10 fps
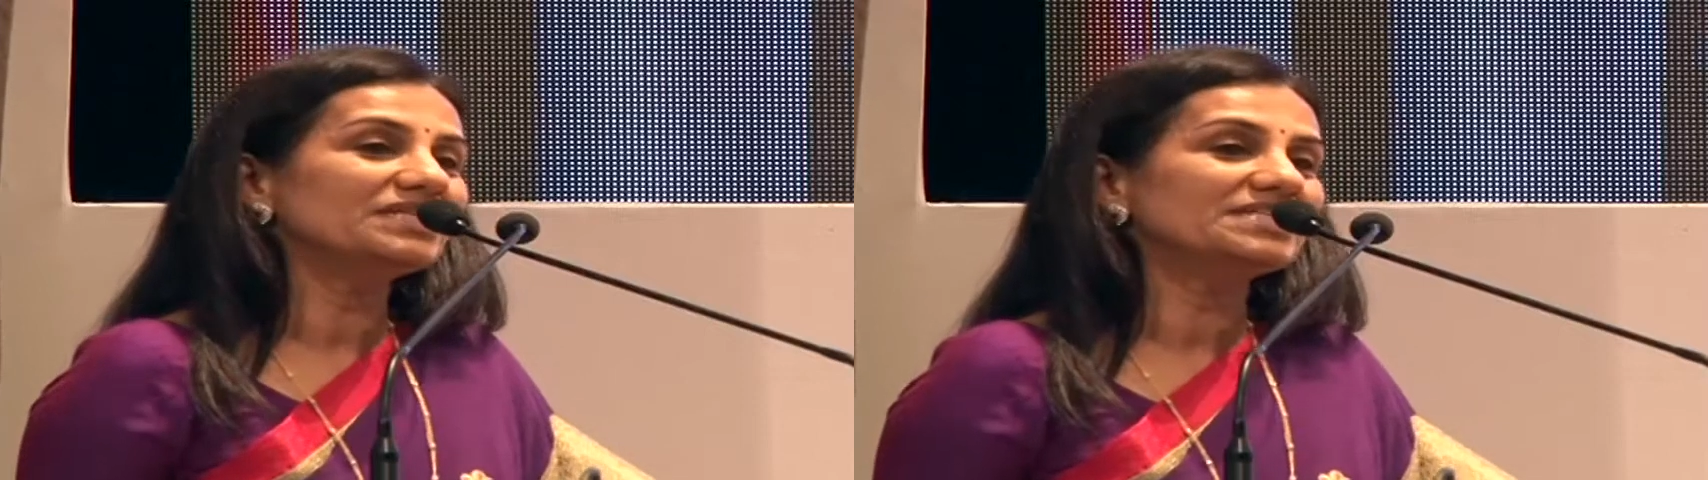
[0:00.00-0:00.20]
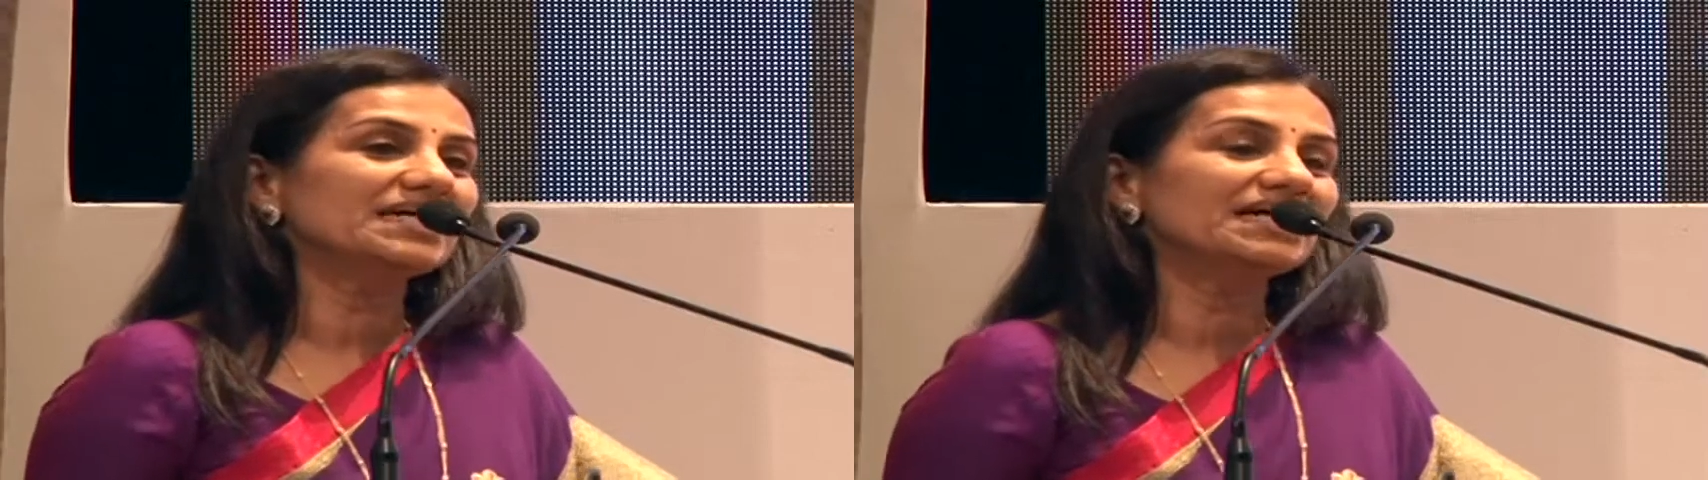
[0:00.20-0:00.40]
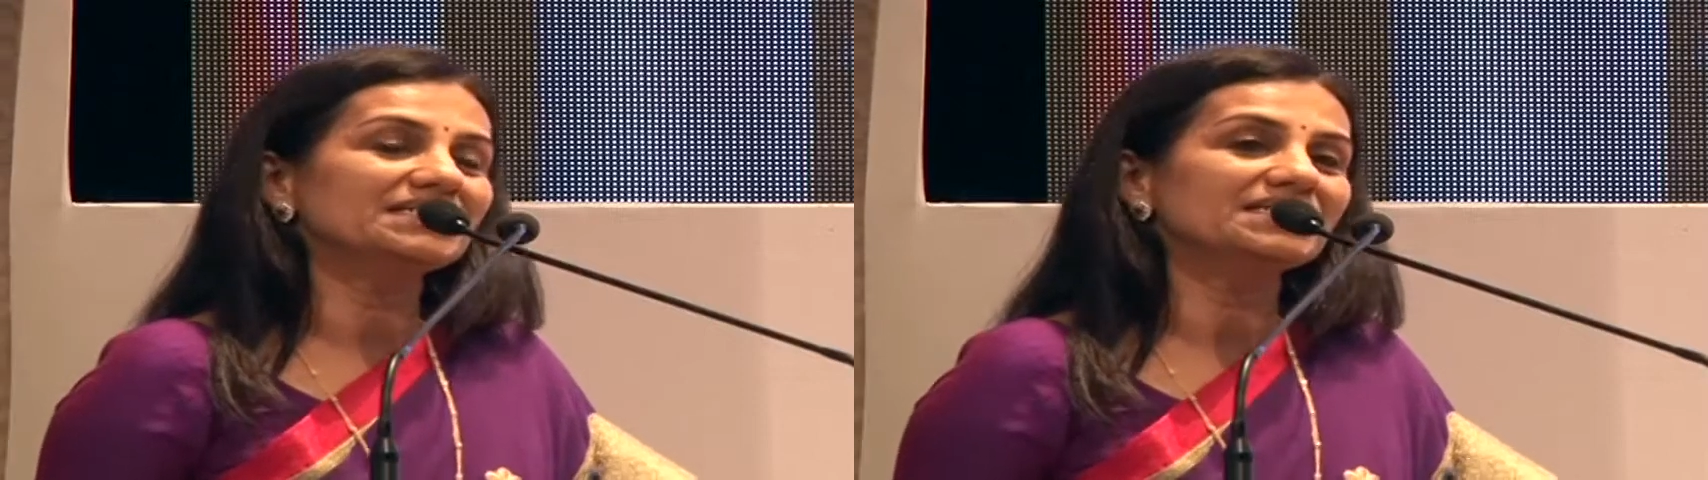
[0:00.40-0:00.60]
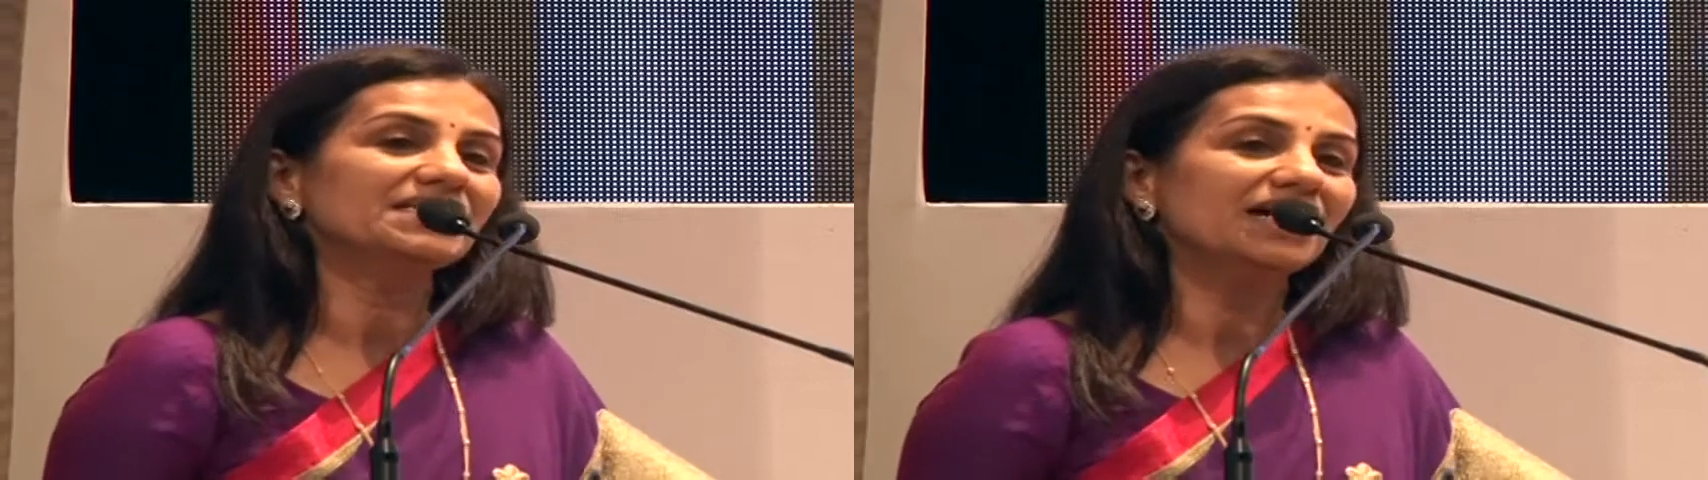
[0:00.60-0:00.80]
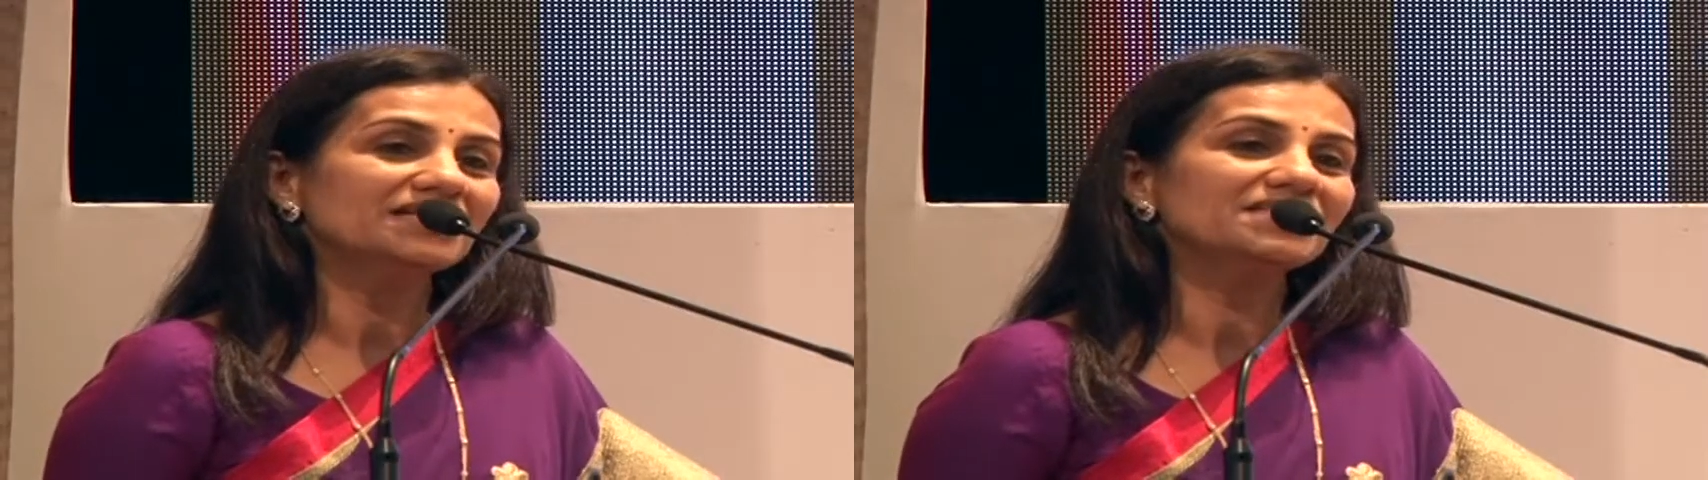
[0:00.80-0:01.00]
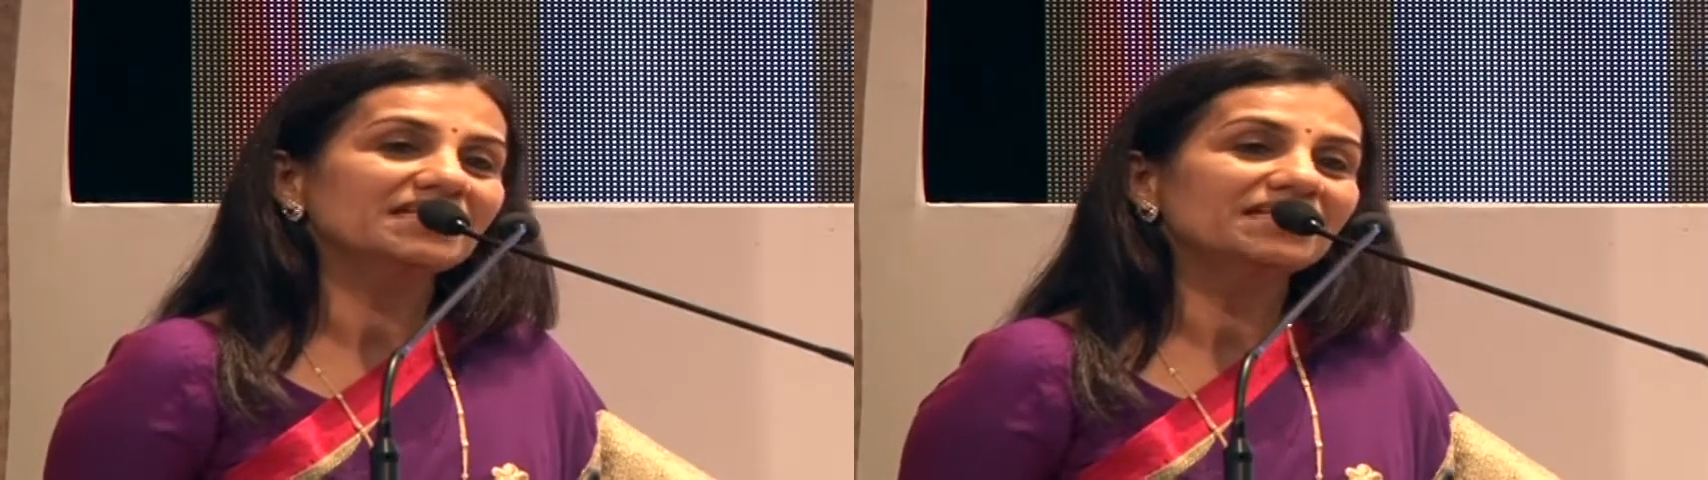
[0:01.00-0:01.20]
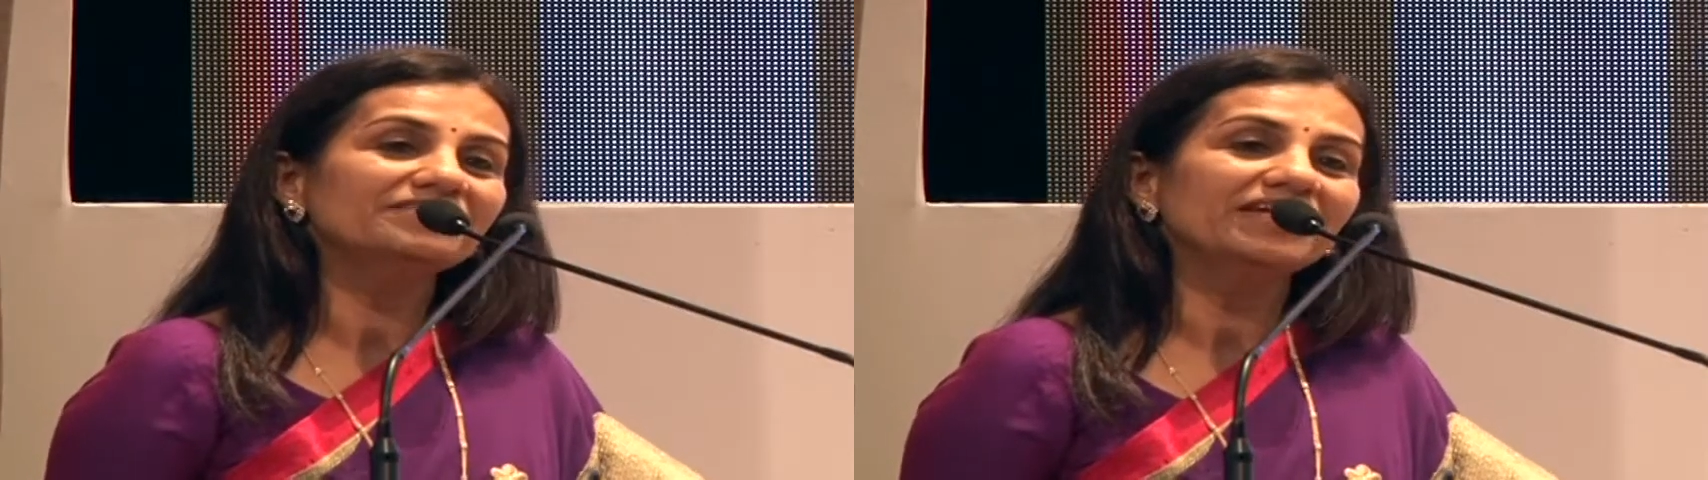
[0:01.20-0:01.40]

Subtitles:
we started our skill